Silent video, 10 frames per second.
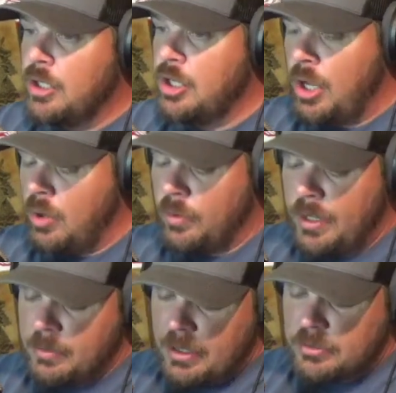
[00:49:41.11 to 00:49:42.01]
no,
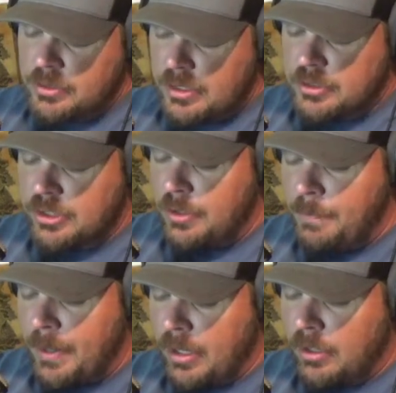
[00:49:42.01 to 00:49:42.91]
there's some
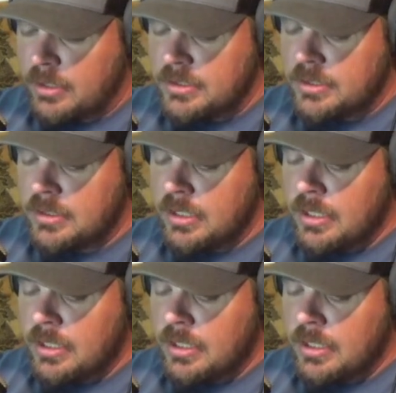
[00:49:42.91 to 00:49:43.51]
parents